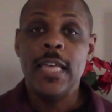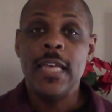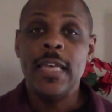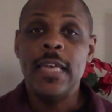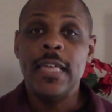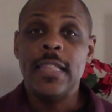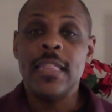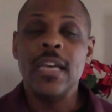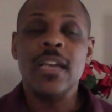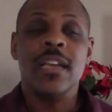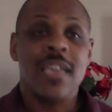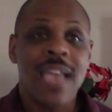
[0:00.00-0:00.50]

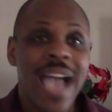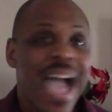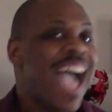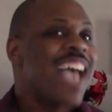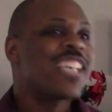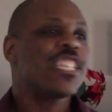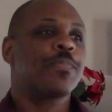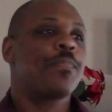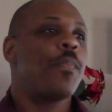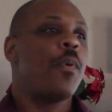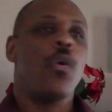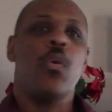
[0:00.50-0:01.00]
The
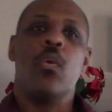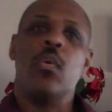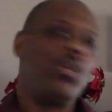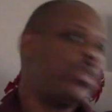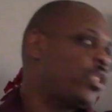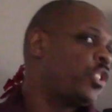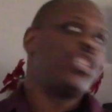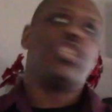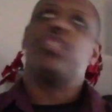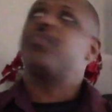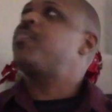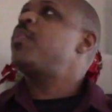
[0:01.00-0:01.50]
gospel will
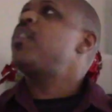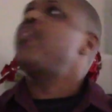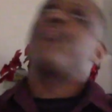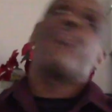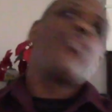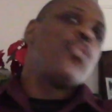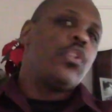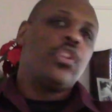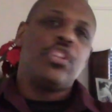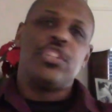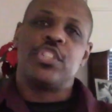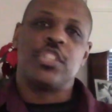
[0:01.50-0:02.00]
just be
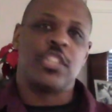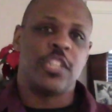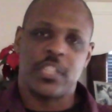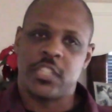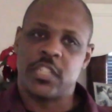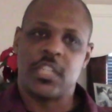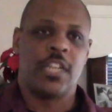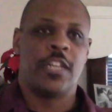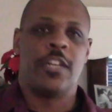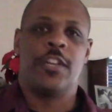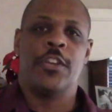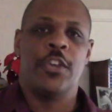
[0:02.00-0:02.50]

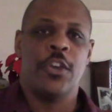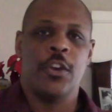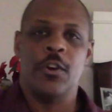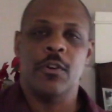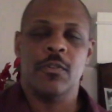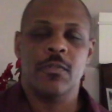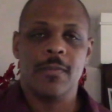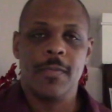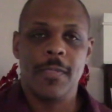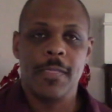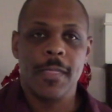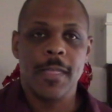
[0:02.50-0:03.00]
foolishness under you.
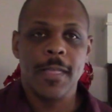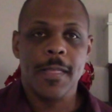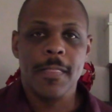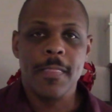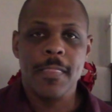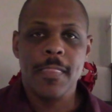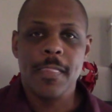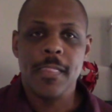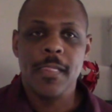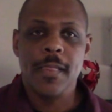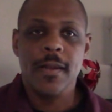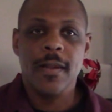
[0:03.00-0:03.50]

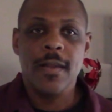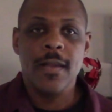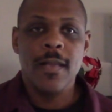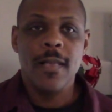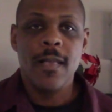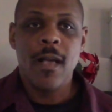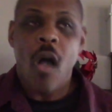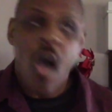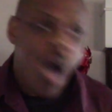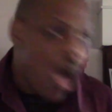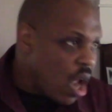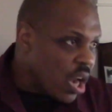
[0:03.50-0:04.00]

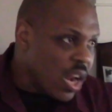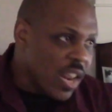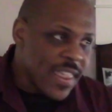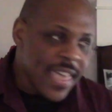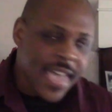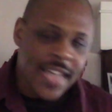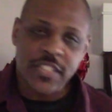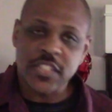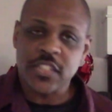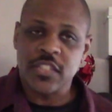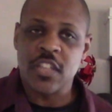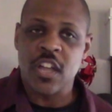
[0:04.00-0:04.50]
All of
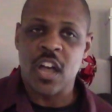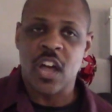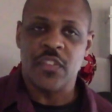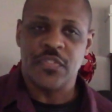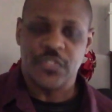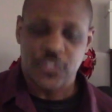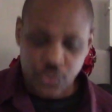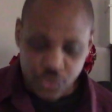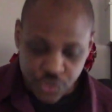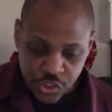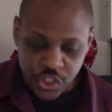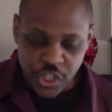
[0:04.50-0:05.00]
that stuff,
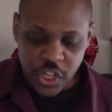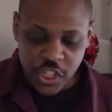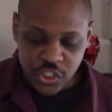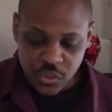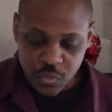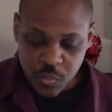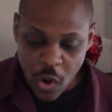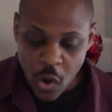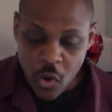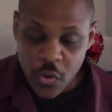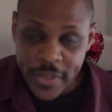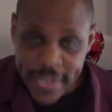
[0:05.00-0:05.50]
you
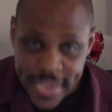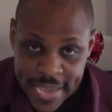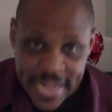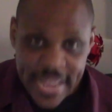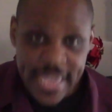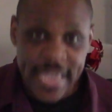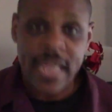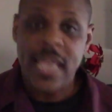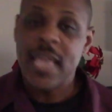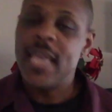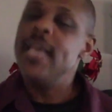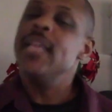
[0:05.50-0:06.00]
just won't get
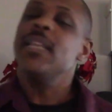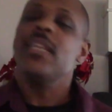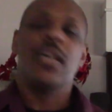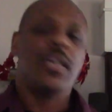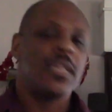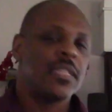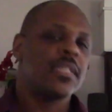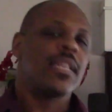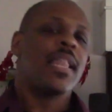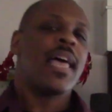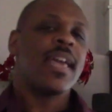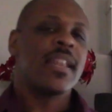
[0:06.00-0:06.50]
it. Now,
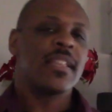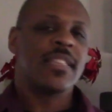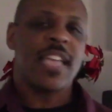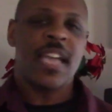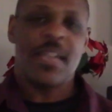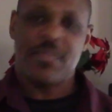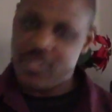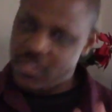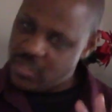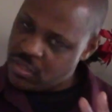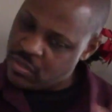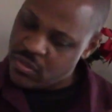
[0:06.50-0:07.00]
there's a lot of
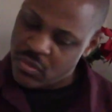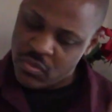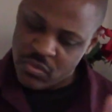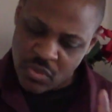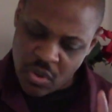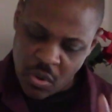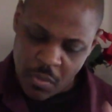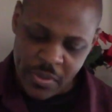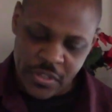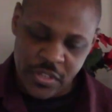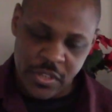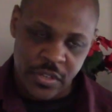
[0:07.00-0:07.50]
times, and
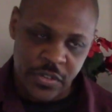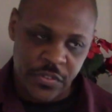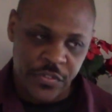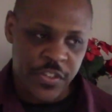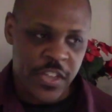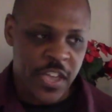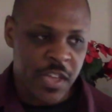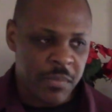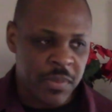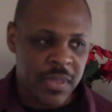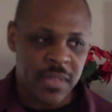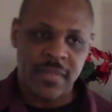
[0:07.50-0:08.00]
don't
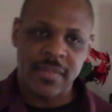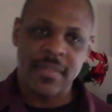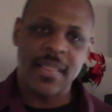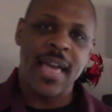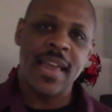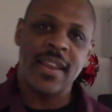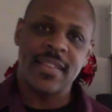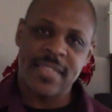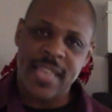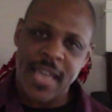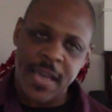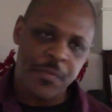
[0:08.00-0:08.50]
misunderstand me. There's a
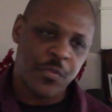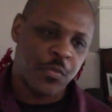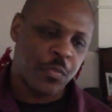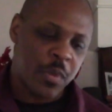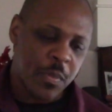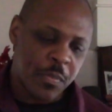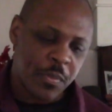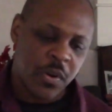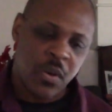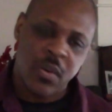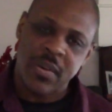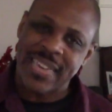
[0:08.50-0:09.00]
lot of times
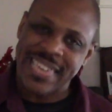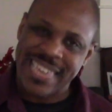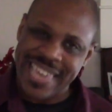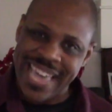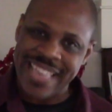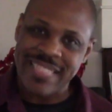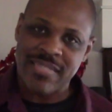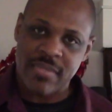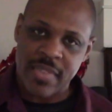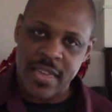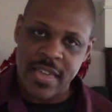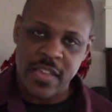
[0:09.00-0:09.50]
people don't
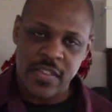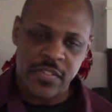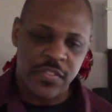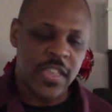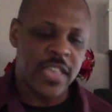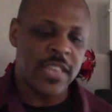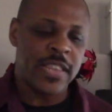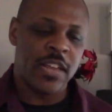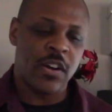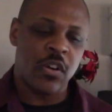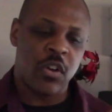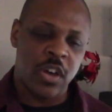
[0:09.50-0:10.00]
get things
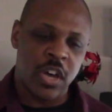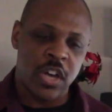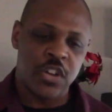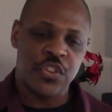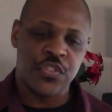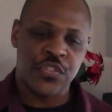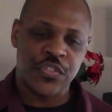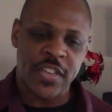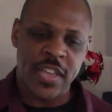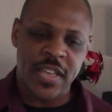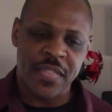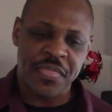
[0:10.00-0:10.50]
and they don't
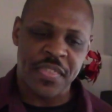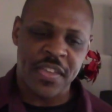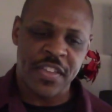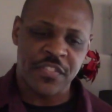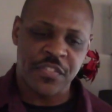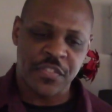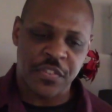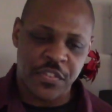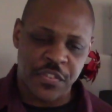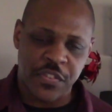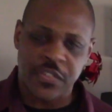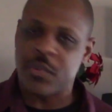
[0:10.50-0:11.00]
understand
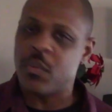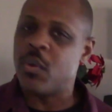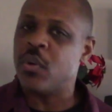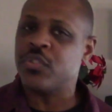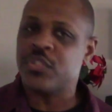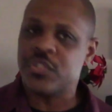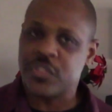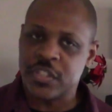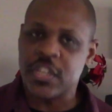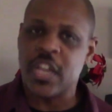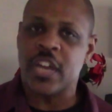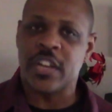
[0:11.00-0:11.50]
things because they won't
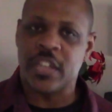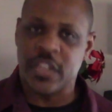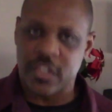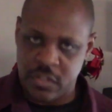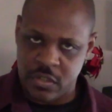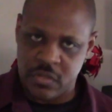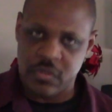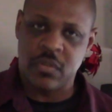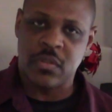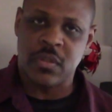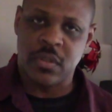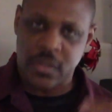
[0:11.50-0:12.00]
study
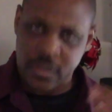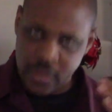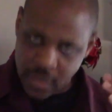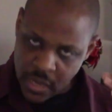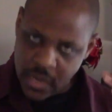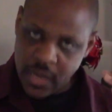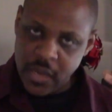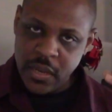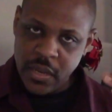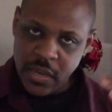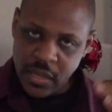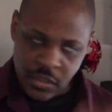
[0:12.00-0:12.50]
and do the
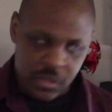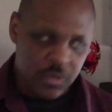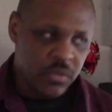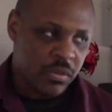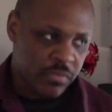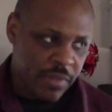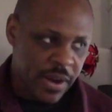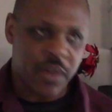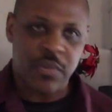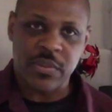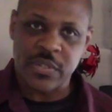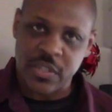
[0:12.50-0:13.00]
and do the
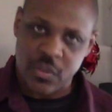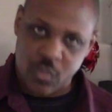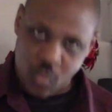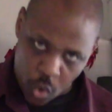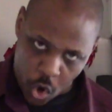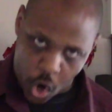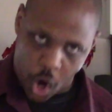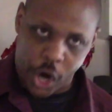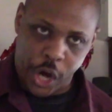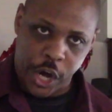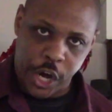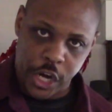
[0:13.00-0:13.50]
requisite
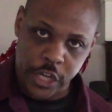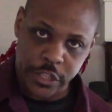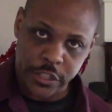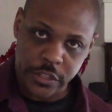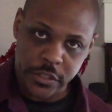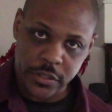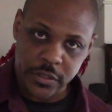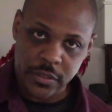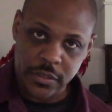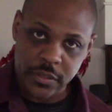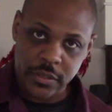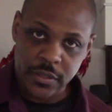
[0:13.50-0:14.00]
work.
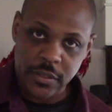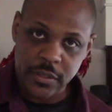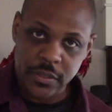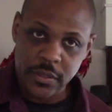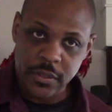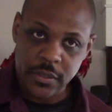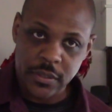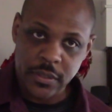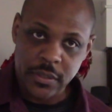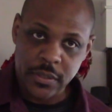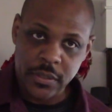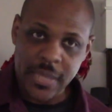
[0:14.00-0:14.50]

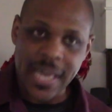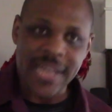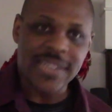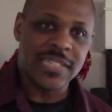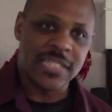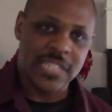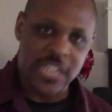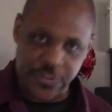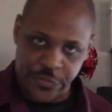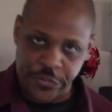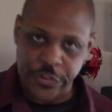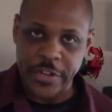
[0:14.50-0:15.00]
That's
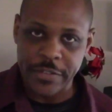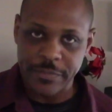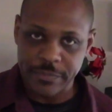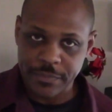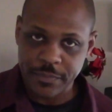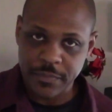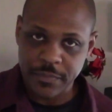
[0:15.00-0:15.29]
different.